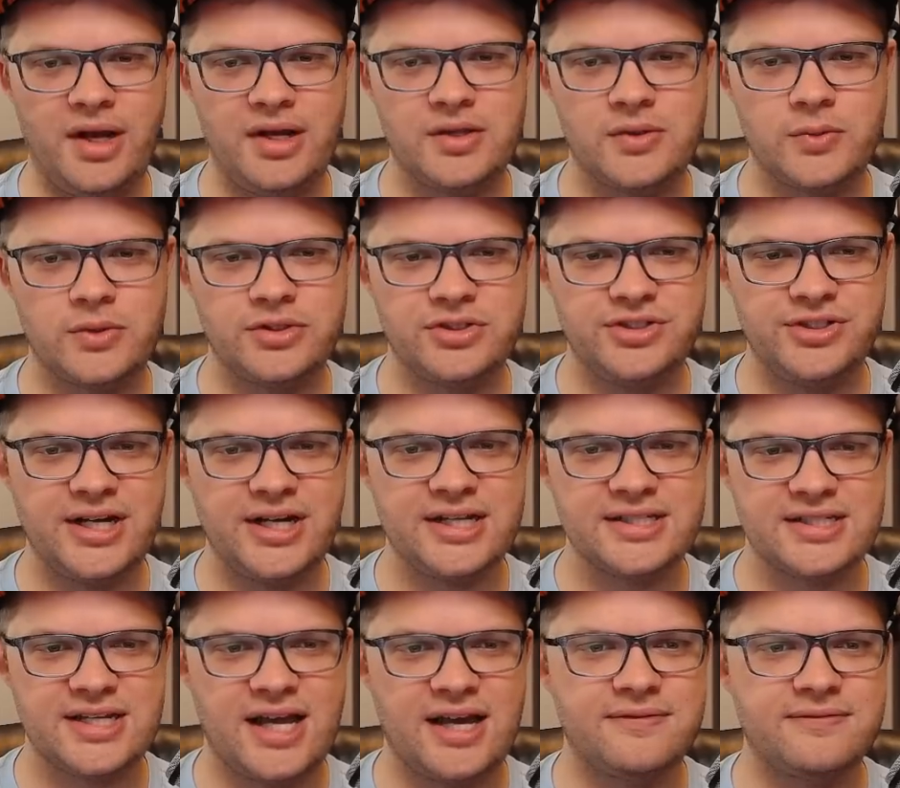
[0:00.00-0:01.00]
in the world do you
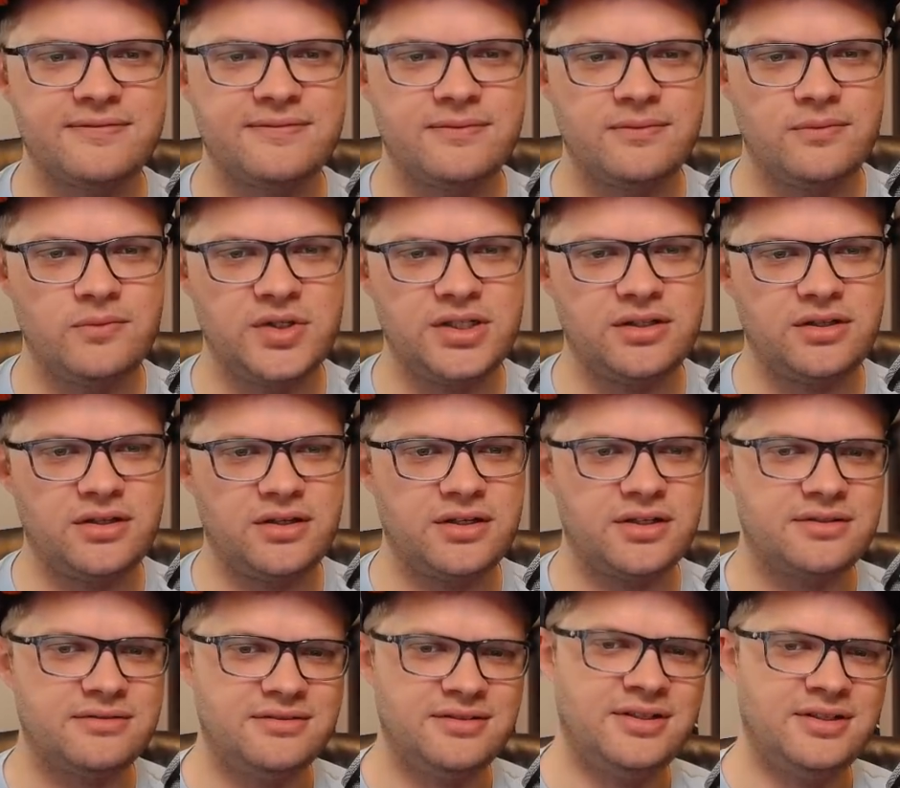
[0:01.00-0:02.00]
guys have Will on
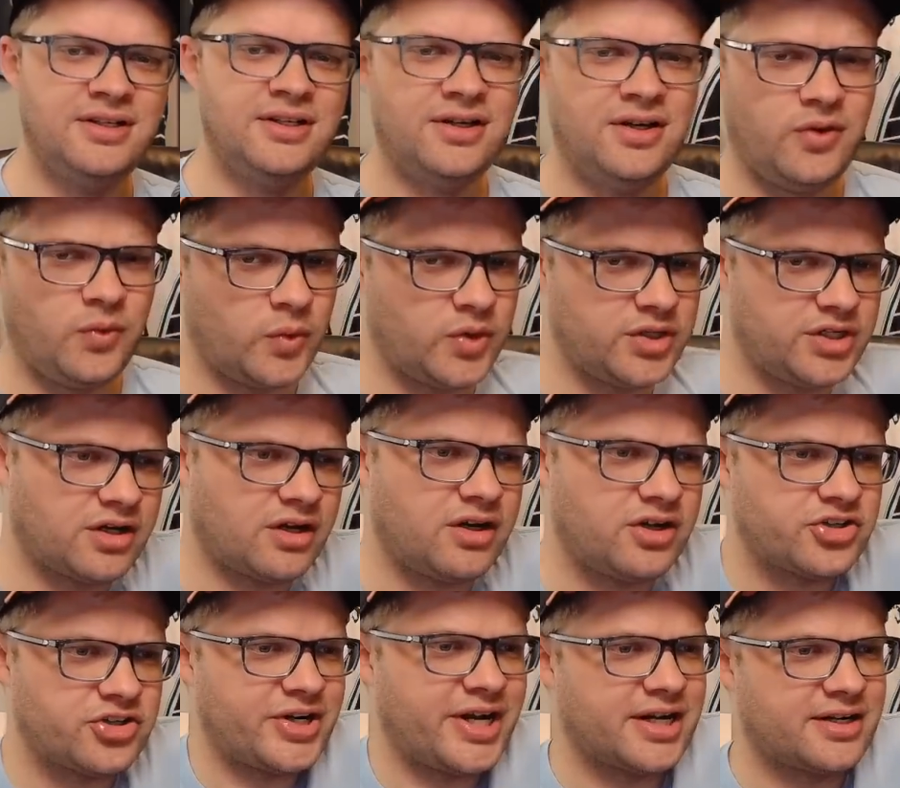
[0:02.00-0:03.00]
a 1-year
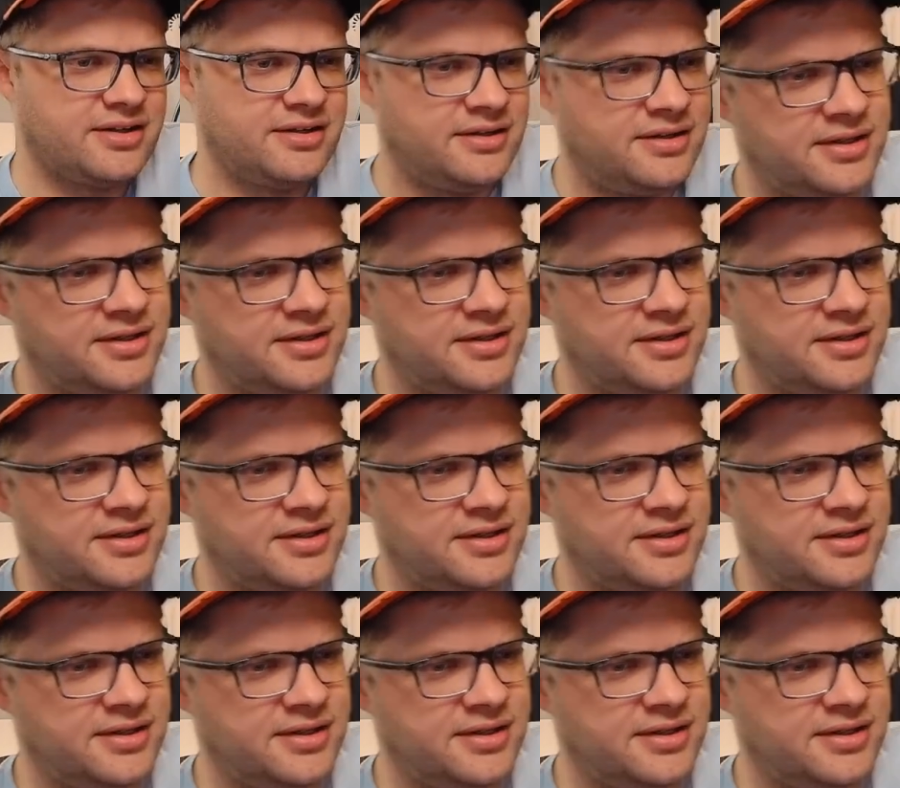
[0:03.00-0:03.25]
contract?